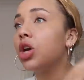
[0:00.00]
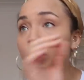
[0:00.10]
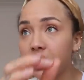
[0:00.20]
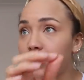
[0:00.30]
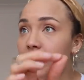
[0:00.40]

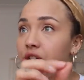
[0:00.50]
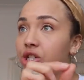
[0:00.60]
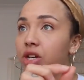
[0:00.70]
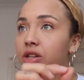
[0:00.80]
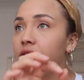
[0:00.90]
Curl
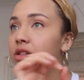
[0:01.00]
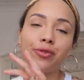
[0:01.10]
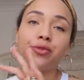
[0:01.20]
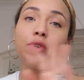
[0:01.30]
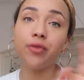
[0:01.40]
definition,
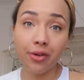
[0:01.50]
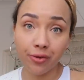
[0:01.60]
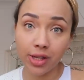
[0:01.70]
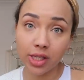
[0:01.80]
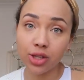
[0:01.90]
for
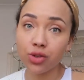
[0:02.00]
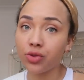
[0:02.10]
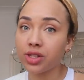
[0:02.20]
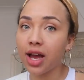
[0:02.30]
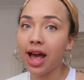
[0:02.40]
reference, because
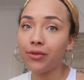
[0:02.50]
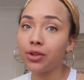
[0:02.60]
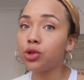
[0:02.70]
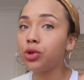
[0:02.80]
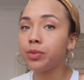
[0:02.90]
obviously I
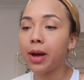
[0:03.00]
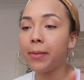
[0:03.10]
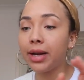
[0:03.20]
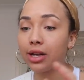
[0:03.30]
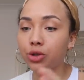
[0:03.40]
haven't talked
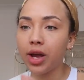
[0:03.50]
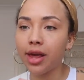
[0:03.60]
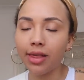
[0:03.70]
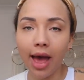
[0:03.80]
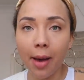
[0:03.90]
about my natural
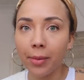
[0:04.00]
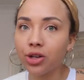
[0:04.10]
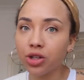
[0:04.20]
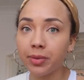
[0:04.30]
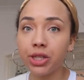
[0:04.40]
hair that
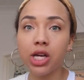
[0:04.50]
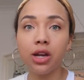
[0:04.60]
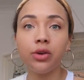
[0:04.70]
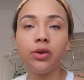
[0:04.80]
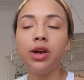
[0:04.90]
much on my
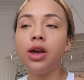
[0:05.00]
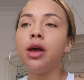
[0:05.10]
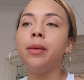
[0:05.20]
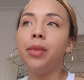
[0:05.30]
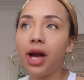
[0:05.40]
channel.
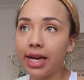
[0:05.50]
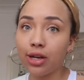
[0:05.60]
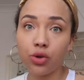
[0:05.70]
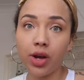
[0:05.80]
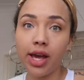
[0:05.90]
My
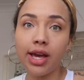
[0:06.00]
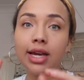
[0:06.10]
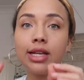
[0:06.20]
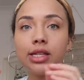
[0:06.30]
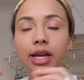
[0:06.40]
natural hair
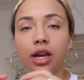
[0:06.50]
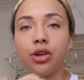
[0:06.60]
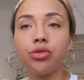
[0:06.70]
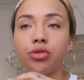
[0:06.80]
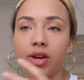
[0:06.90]
is like
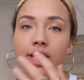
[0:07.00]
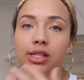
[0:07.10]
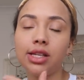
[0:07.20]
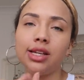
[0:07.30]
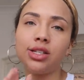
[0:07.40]
a
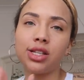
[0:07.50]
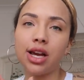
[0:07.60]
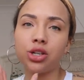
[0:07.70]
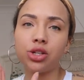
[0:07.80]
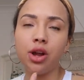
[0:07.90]

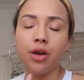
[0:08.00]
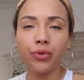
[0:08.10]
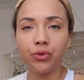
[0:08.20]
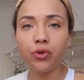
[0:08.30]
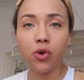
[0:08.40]

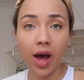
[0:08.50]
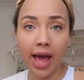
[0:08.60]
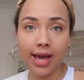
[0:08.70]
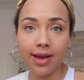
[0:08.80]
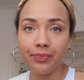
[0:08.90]

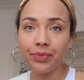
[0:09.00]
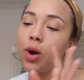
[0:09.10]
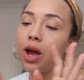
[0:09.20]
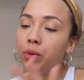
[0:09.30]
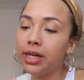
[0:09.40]
3C/4A. So
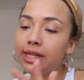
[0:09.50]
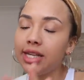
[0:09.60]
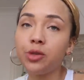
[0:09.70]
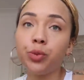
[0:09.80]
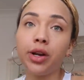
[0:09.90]
I wanted
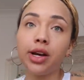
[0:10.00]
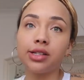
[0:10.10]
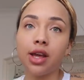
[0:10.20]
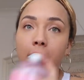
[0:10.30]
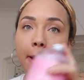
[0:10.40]
these
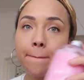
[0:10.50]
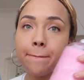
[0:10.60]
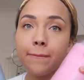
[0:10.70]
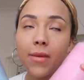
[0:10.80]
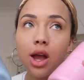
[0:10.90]
products
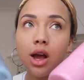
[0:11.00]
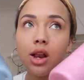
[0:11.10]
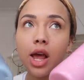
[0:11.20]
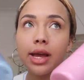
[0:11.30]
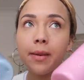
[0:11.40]

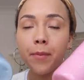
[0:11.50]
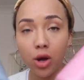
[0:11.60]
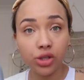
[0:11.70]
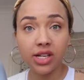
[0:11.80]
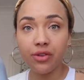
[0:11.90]
like
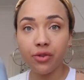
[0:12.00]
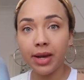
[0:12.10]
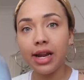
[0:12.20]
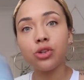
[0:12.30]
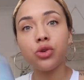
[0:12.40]
mostly for
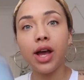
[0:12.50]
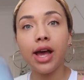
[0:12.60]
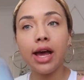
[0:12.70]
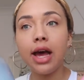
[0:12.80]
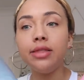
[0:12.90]
my natural
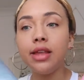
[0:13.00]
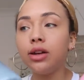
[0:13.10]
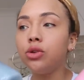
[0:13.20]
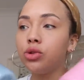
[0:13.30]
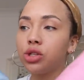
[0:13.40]
hair, and
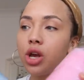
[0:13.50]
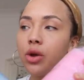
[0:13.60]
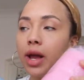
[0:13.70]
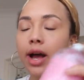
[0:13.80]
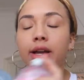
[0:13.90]
then
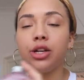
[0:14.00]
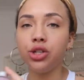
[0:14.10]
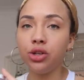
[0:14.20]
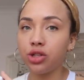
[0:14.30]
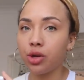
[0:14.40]
also like I could
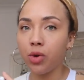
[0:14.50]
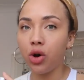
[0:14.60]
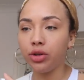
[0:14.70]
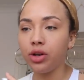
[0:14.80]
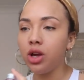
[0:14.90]
use them
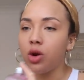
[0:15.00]
on